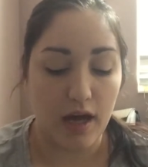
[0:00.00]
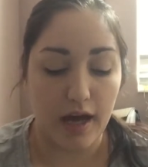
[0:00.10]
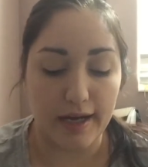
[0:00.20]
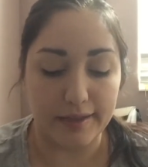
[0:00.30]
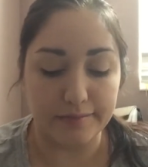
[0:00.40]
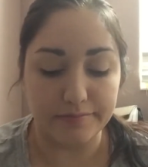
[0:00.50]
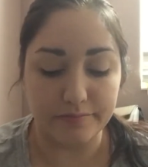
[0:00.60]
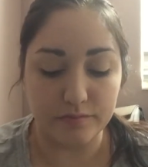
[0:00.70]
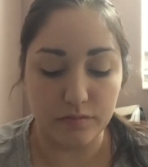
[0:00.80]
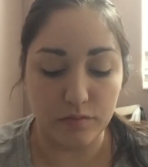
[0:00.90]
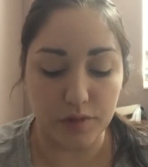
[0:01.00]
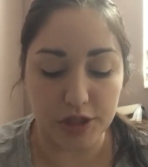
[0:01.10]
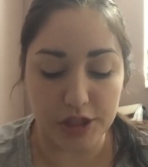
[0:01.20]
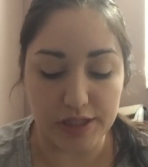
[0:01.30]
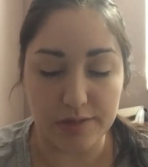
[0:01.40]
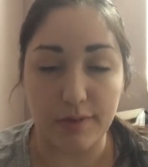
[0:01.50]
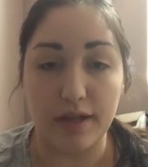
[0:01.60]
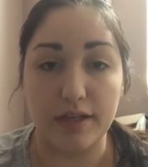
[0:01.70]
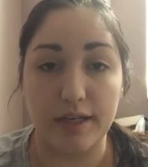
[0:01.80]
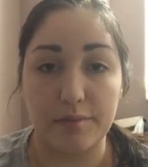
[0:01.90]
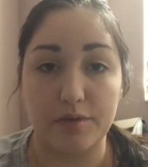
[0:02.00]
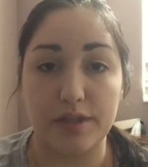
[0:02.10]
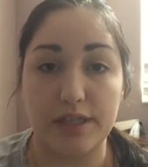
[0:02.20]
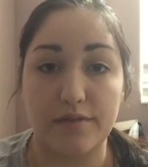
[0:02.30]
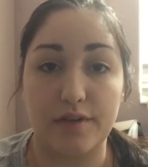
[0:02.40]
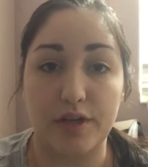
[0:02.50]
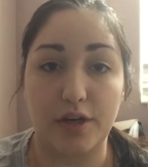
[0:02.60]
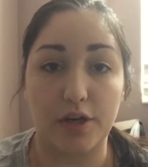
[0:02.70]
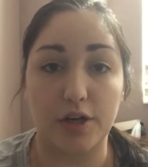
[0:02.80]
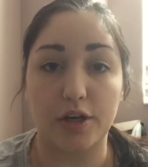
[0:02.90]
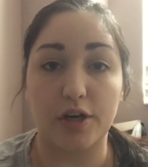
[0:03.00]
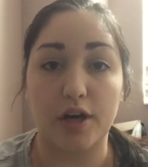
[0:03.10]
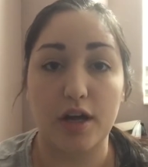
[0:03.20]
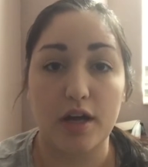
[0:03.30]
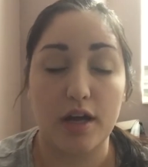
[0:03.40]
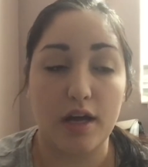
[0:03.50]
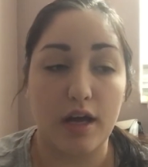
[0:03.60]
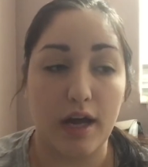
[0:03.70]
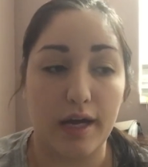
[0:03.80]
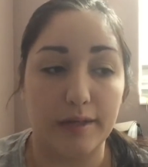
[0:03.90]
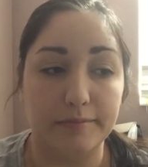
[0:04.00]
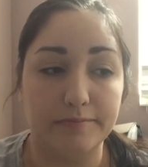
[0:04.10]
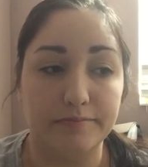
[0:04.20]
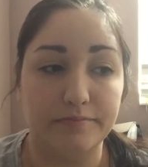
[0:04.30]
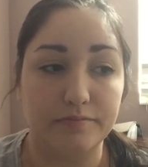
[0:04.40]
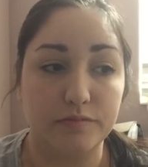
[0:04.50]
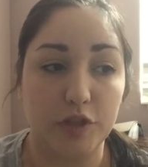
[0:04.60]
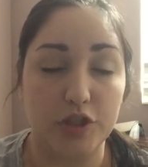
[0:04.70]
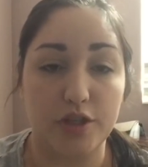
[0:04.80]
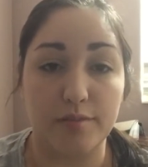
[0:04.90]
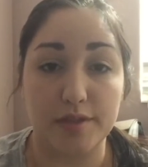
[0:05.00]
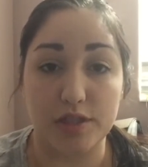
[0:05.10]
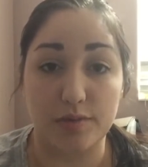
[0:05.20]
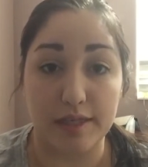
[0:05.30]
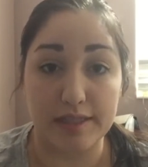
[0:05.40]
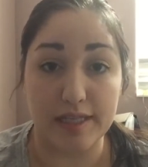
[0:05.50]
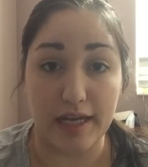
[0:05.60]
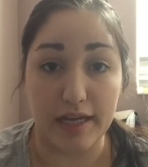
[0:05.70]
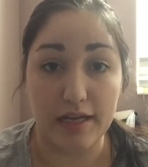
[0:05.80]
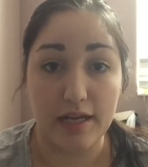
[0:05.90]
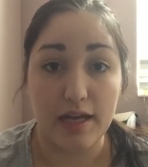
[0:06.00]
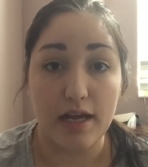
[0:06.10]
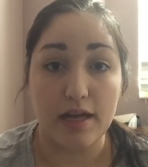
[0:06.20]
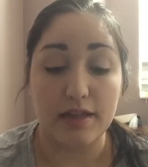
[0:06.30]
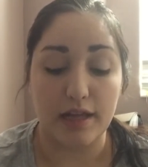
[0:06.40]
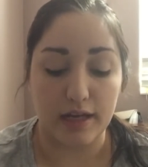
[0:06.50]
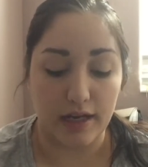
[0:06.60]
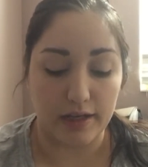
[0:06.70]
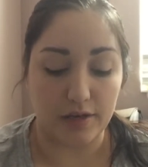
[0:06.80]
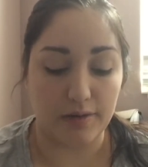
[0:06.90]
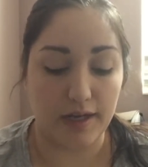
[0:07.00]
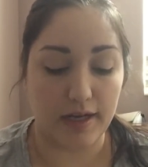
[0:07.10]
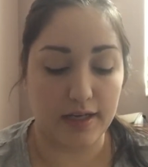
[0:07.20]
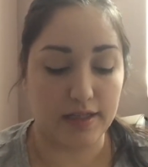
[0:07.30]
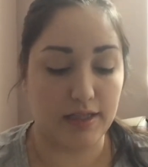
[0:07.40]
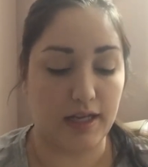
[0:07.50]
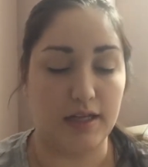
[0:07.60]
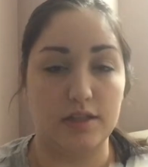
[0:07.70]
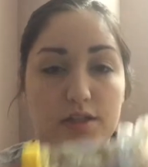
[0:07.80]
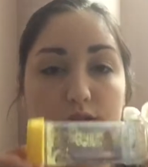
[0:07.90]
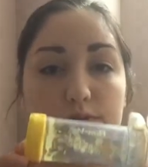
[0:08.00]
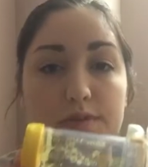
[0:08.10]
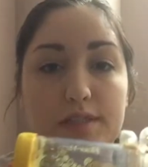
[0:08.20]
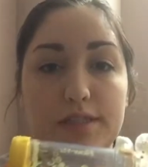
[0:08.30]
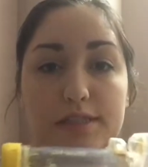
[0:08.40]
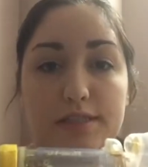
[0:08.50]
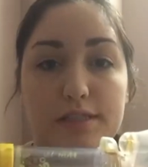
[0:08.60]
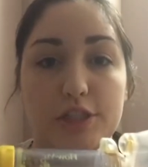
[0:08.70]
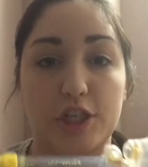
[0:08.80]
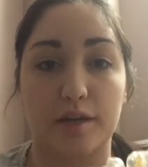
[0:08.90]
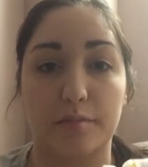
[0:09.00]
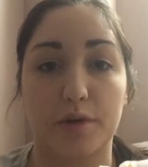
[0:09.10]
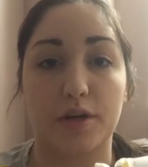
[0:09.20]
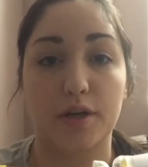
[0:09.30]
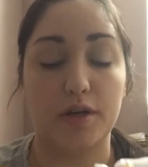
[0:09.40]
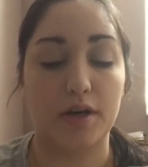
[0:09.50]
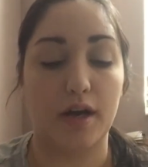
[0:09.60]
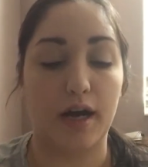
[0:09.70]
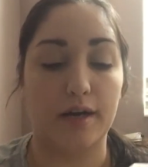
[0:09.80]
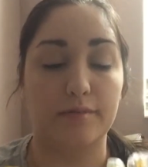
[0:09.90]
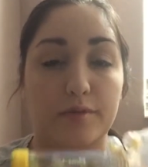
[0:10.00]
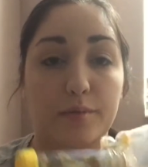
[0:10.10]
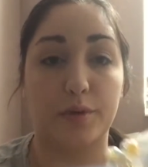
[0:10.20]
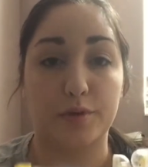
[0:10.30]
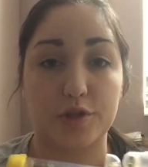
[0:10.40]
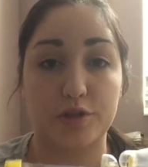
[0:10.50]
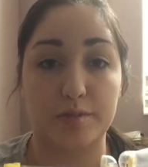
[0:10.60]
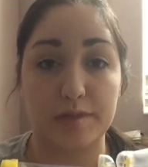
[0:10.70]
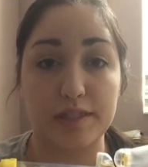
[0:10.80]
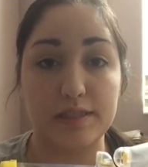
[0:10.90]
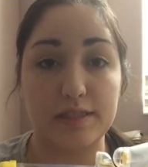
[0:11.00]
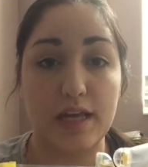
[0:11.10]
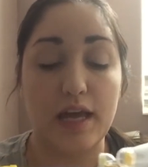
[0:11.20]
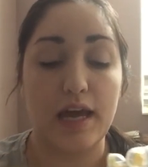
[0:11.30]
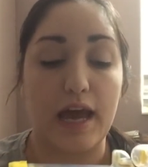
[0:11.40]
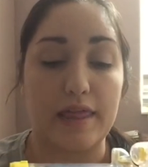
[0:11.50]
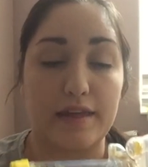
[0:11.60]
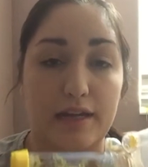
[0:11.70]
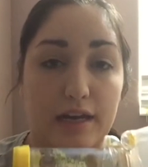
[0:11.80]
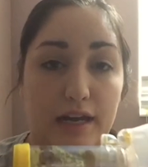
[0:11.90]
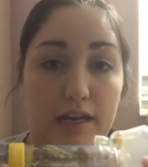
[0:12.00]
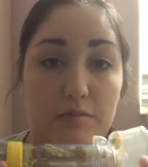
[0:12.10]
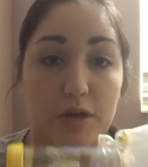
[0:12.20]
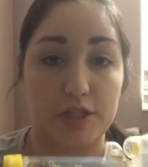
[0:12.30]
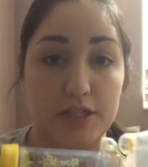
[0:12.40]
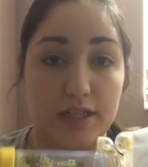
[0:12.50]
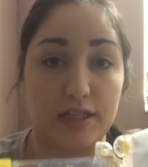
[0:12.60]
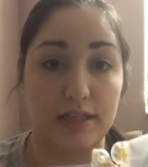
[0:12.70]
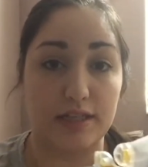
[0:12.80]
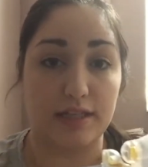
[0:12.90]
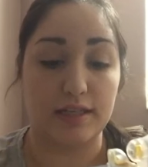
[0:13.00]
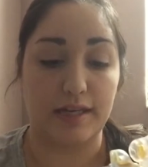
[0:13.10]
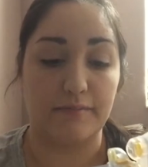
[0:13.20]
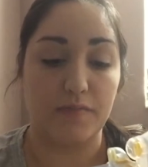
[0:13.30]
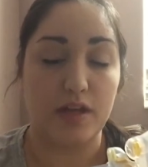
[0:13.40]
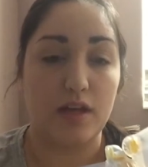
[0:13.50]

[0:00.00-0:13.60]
When she's well and I'm only giving her her treatments twice a day, then I go ahead and use this chamber for both treatments, and then I wash it at the end of the day.